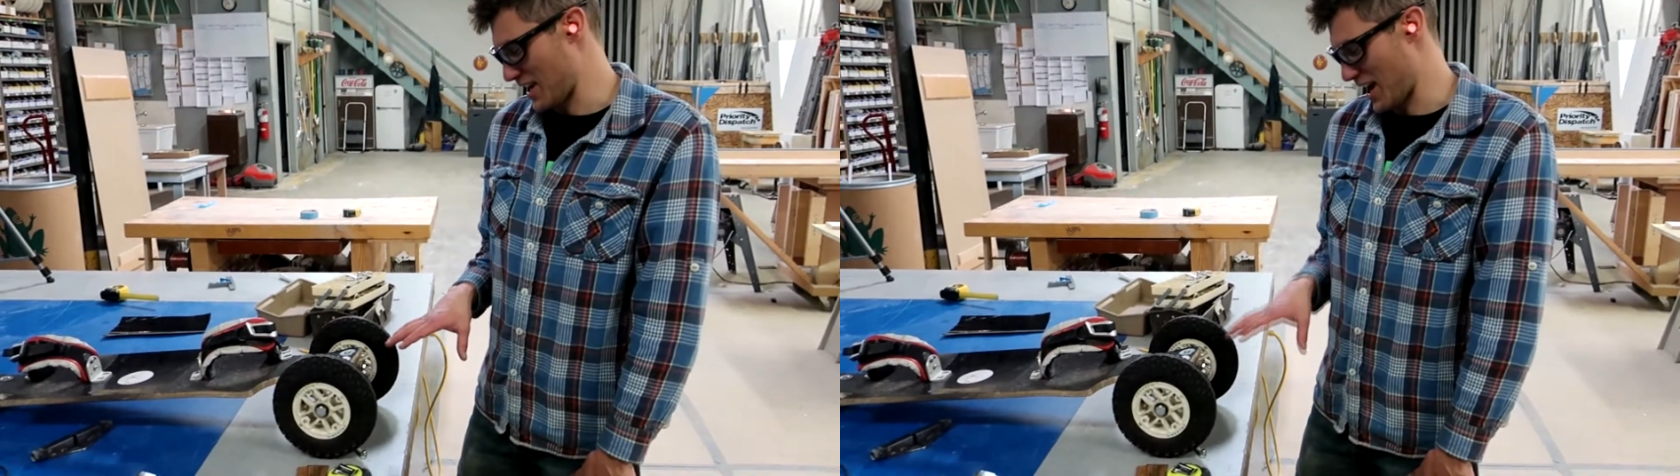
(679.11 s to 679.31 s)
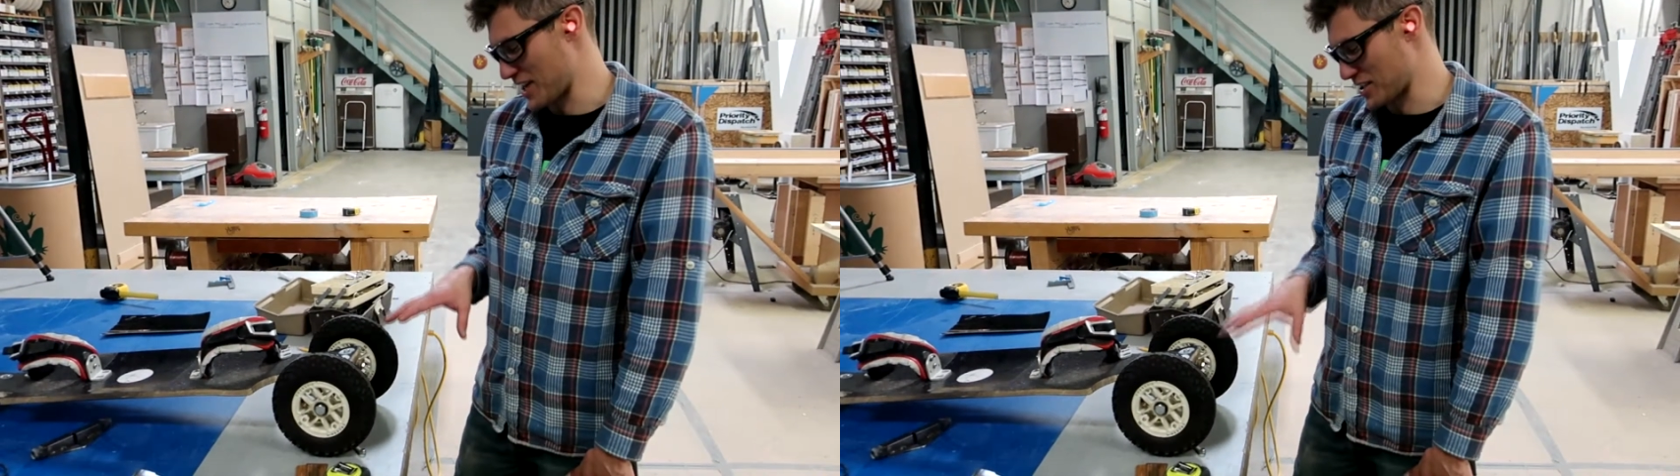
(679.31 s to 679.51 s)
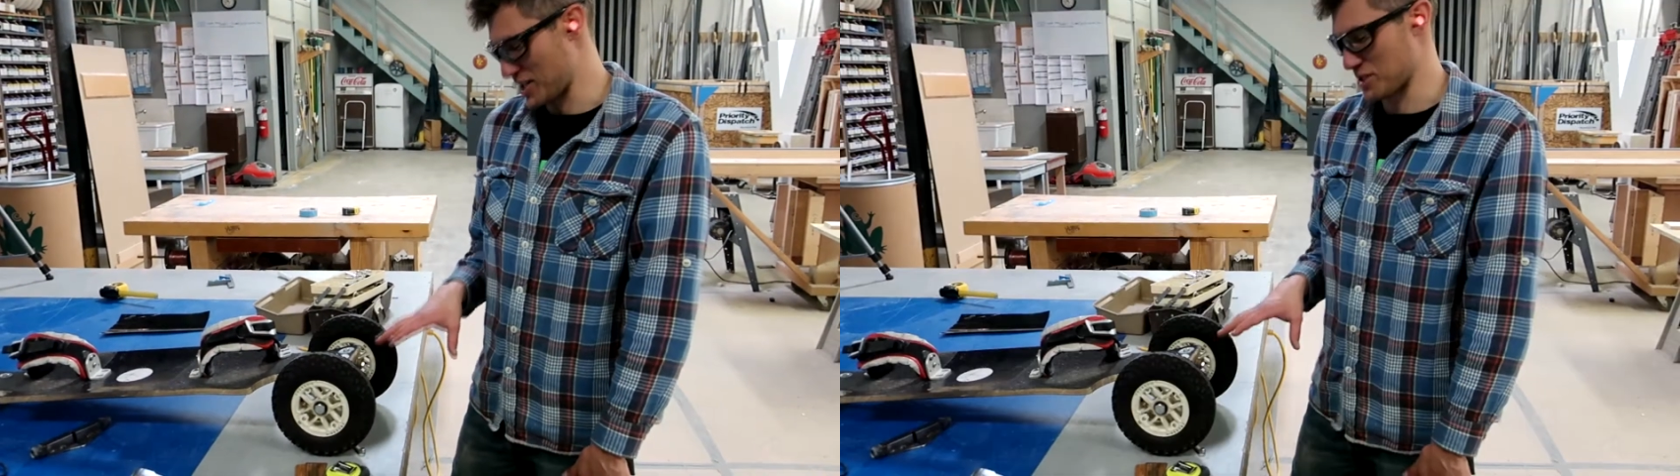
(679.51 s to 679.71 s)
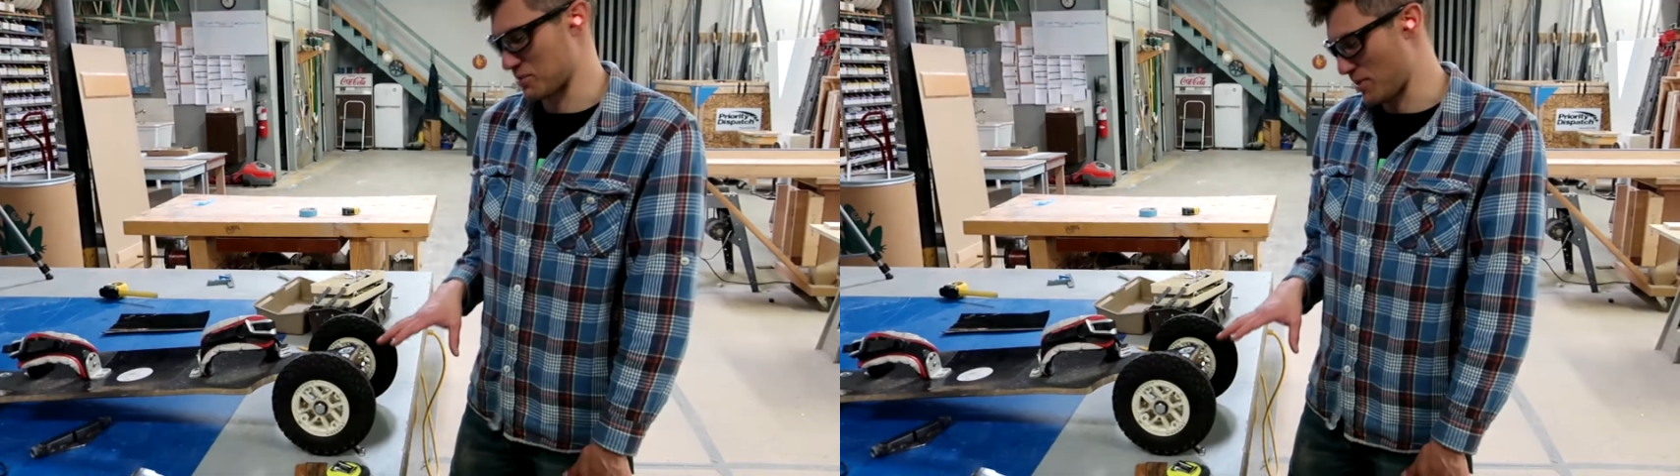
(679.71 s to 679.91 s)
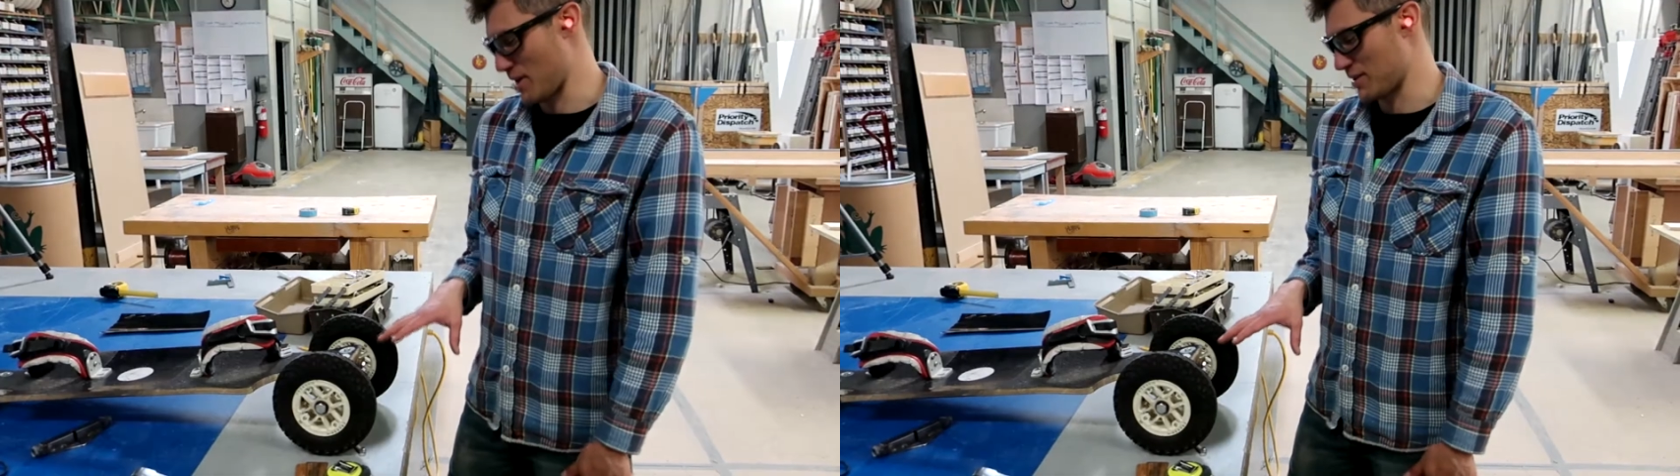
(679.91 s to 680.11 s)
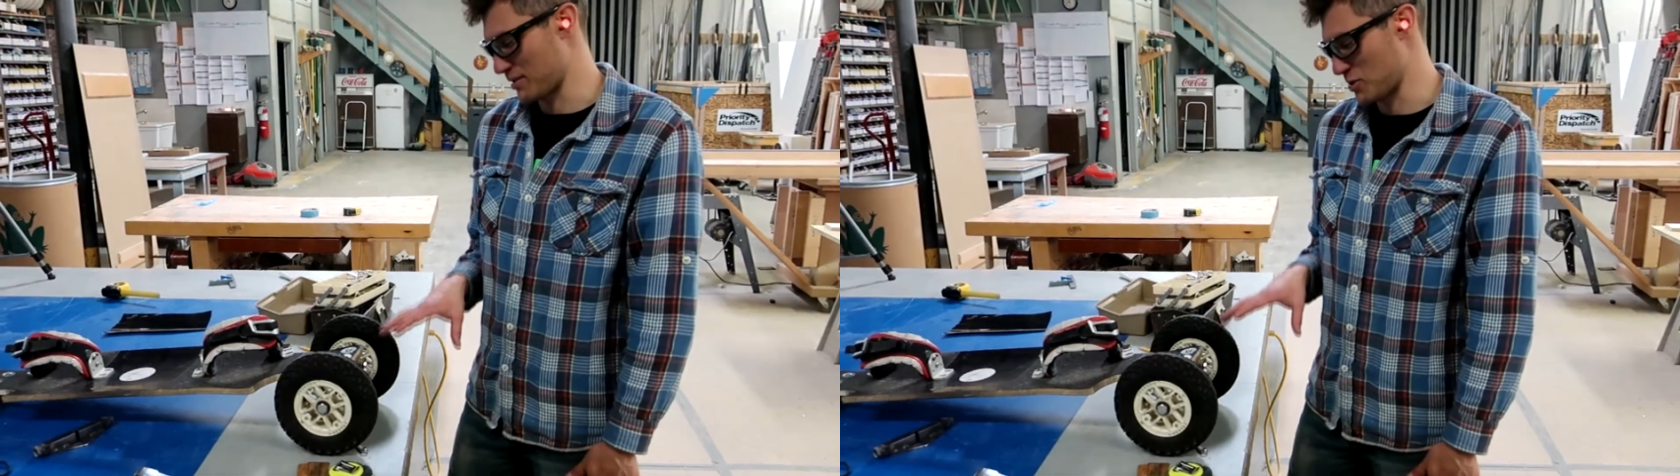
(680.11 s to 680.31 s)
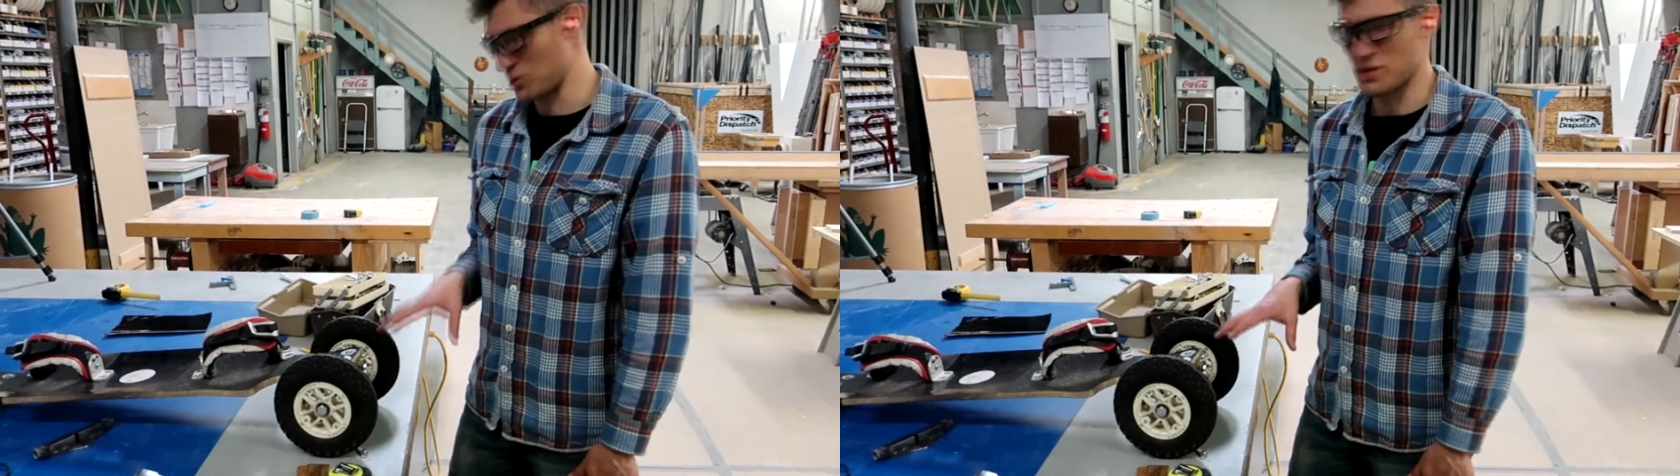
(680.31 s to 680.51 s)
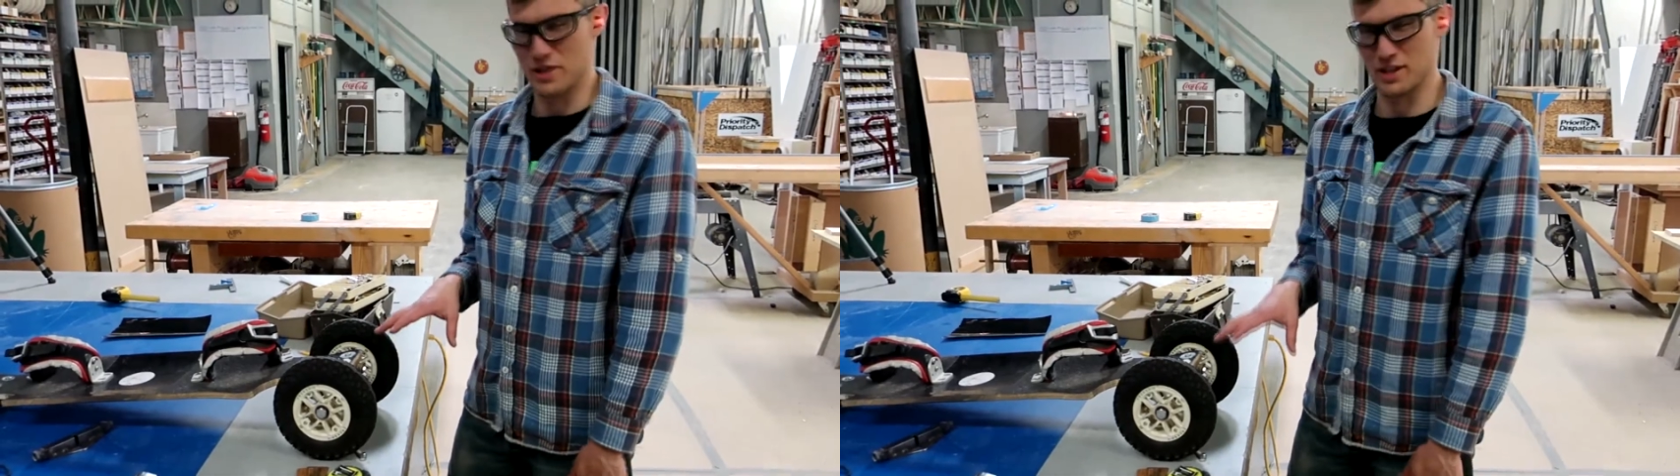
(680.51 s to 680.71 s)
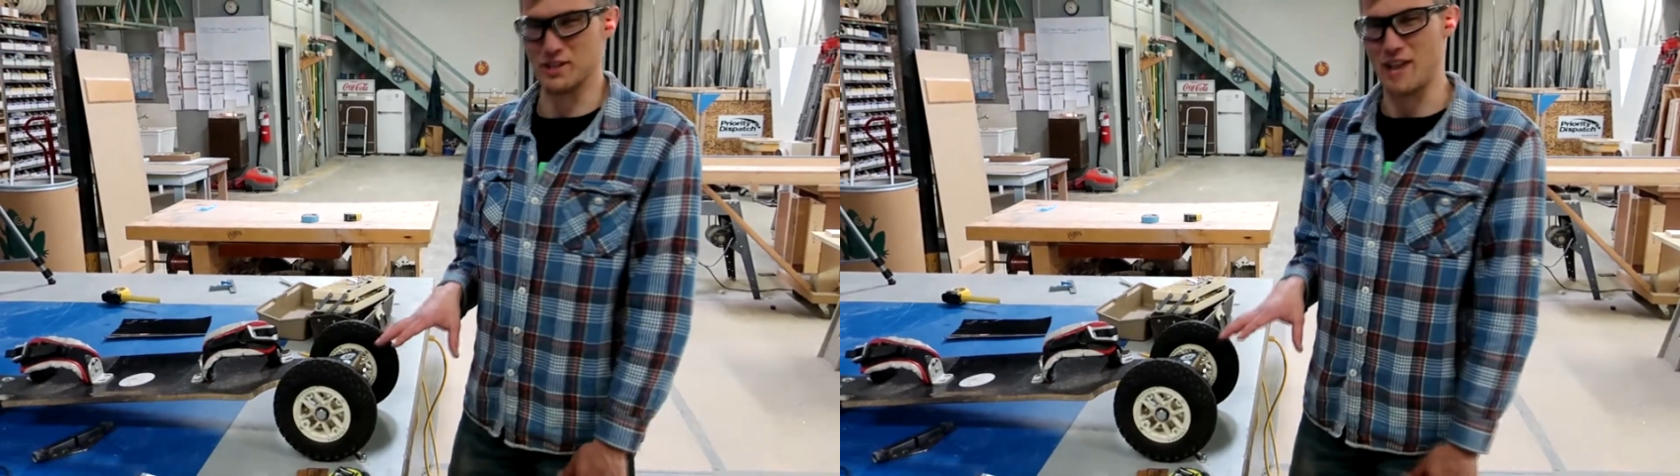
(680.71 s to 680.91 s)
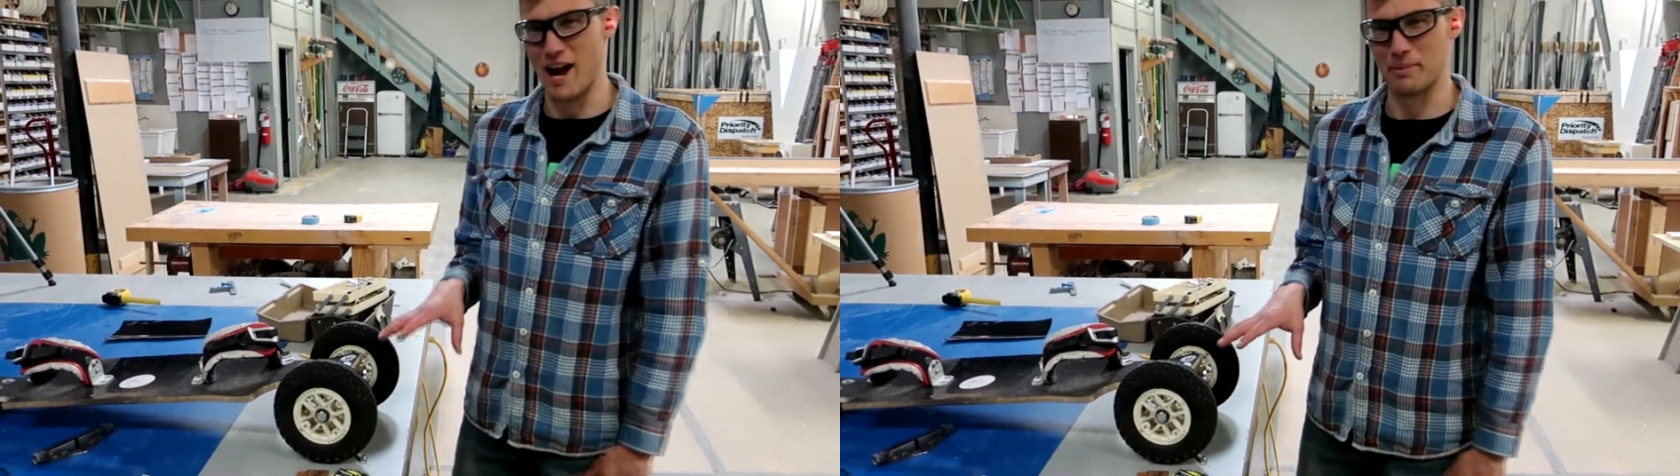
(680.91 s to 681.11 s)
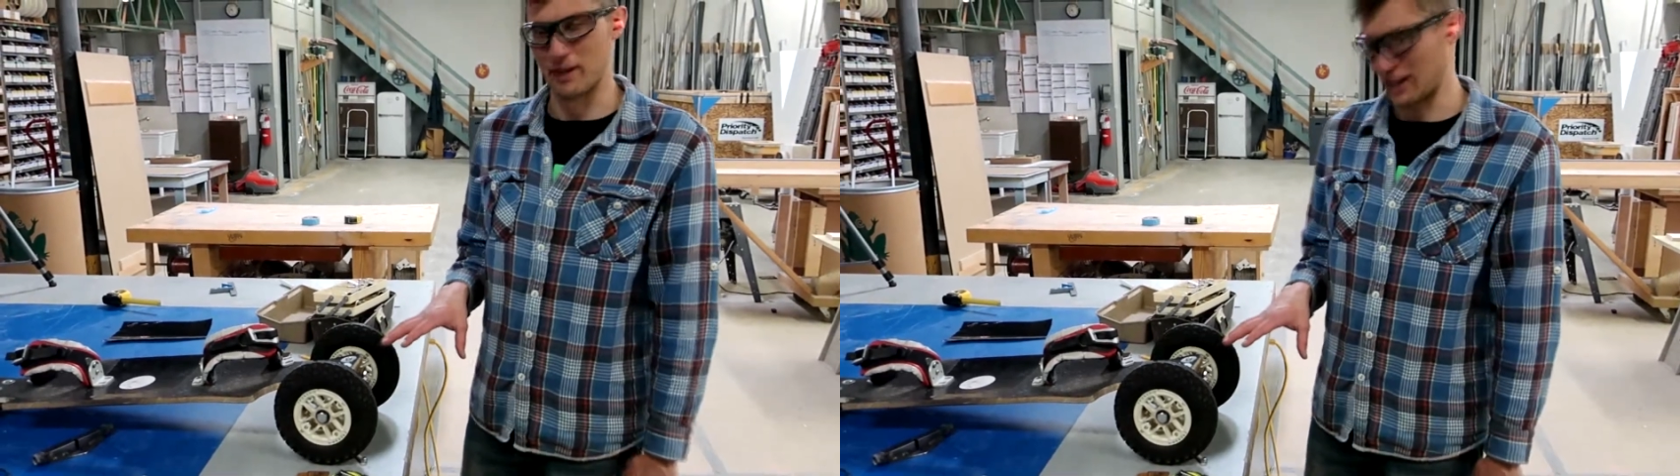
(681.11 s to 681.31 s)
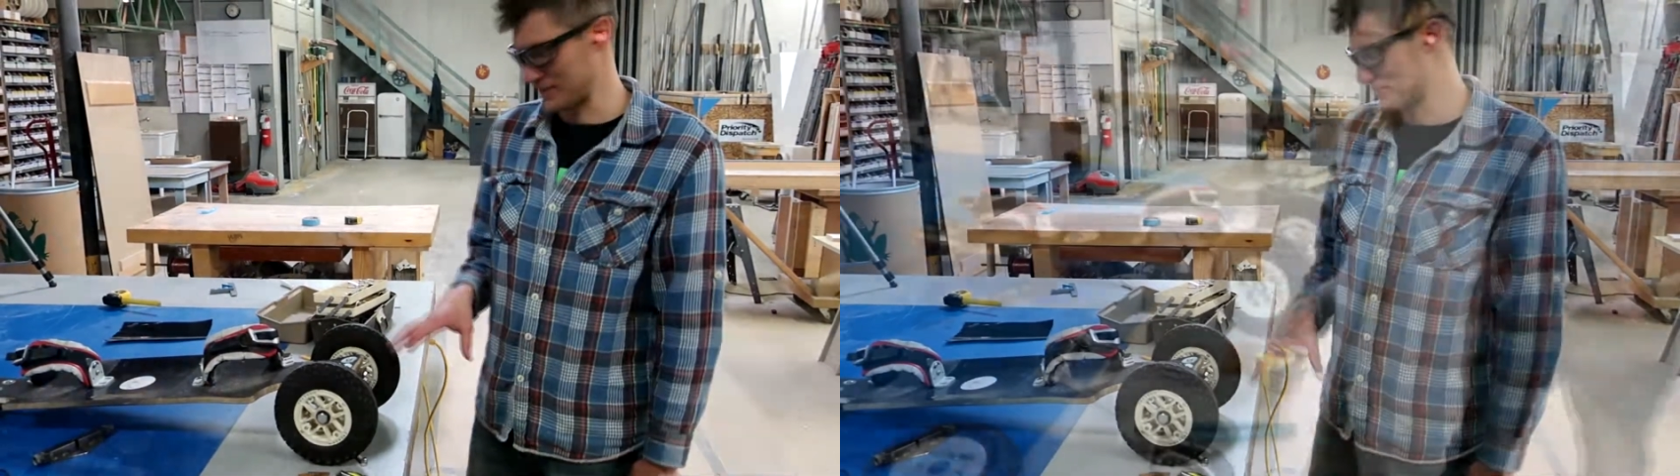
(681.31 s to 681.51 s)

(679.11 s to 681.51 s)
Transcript: I anticipate good things happening.